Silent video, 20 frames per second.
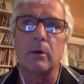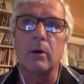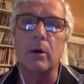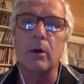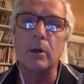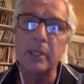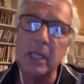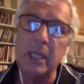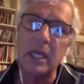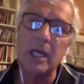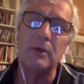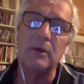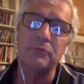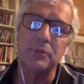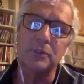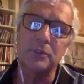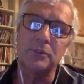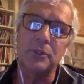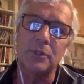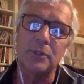All you have
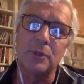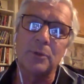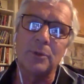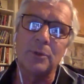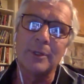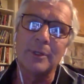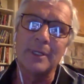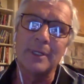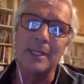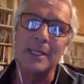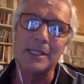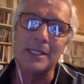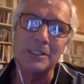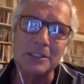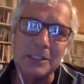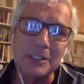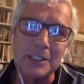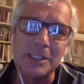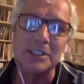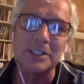to do is
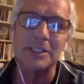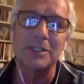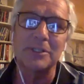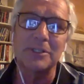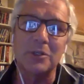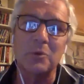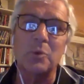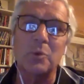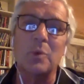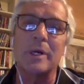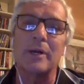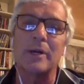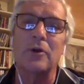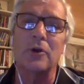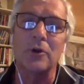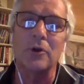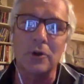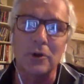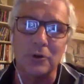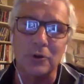listen to what
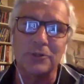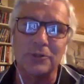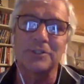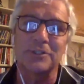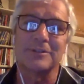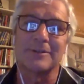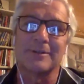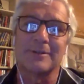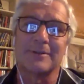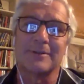hurts